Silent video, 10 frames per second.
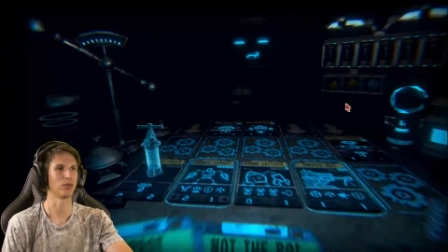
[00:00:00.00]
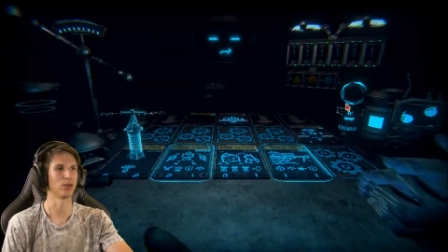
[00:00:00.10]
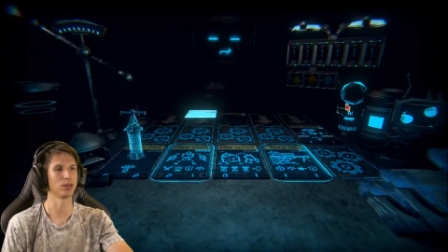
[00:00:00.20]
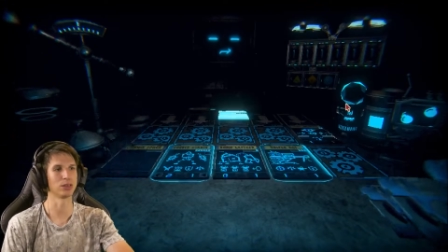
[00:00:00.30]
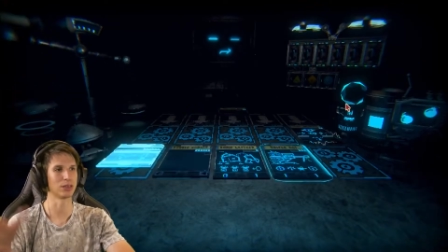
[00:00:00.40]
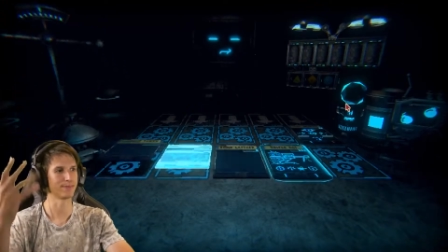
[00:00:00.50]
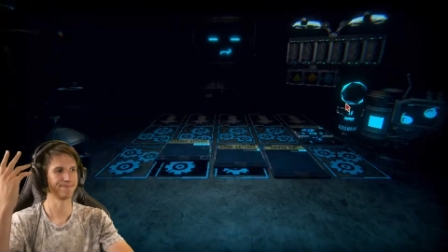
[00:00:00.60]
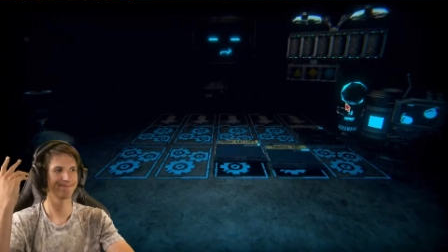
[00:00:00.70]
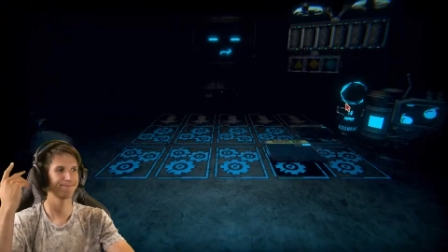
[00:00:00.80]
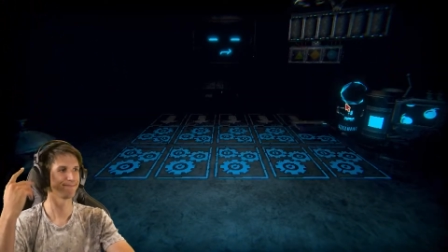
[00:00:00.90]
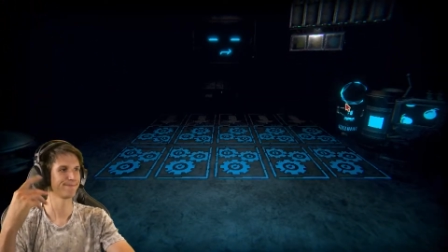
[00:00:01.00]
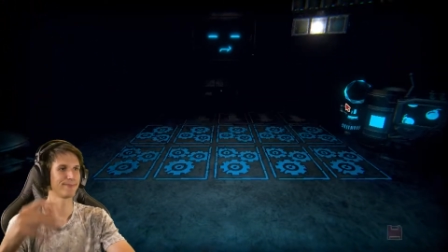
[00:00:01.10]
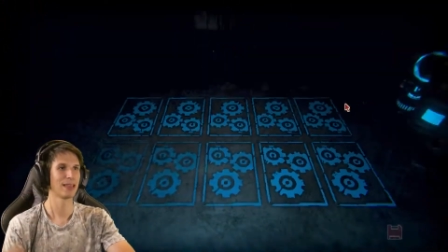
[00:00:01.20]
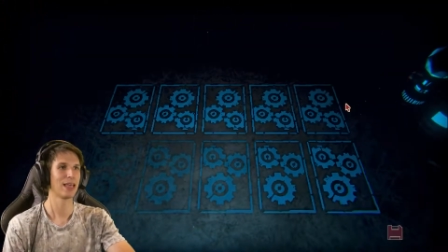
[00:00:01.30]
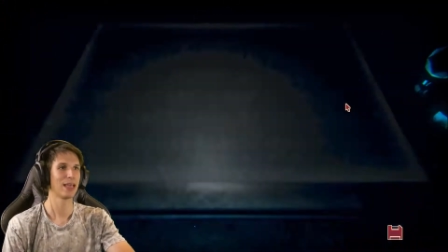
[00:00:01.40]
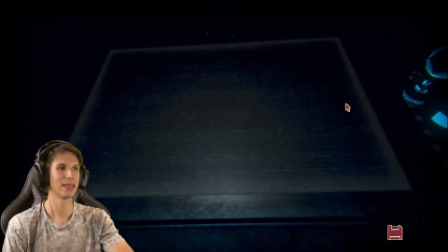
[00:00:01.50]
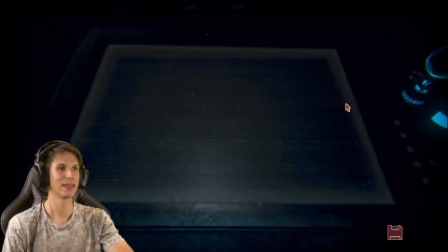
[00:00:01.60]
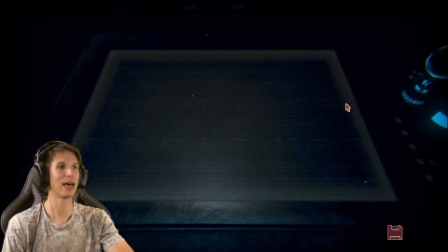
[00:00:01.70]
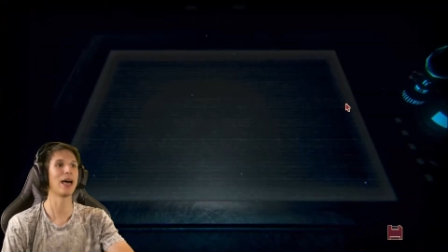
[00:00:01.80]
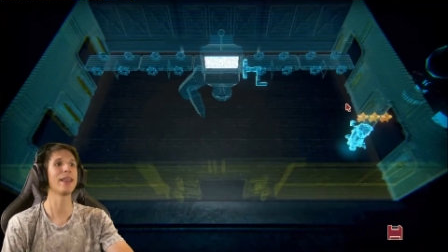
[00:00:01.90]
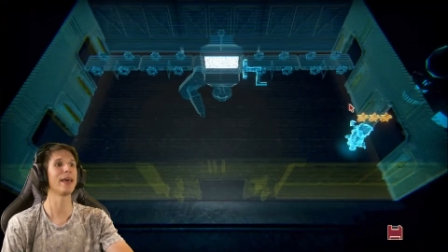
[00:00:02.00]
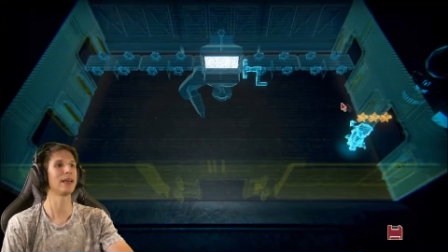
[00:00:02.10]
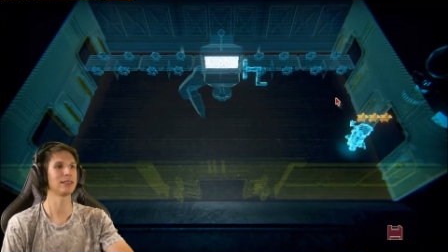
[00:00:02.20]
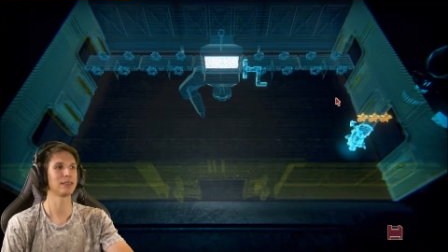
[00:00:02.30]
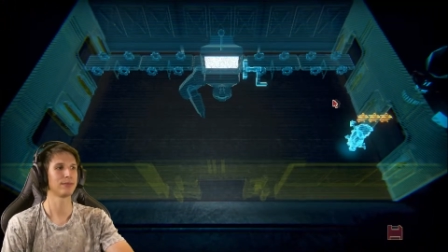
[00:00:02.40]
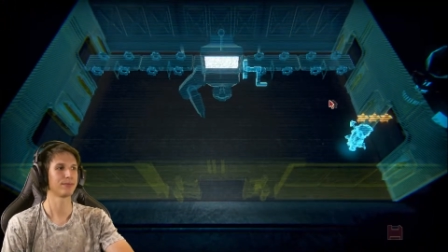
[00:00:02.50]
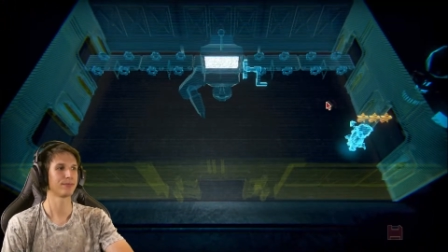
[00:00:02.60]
you once. Done it!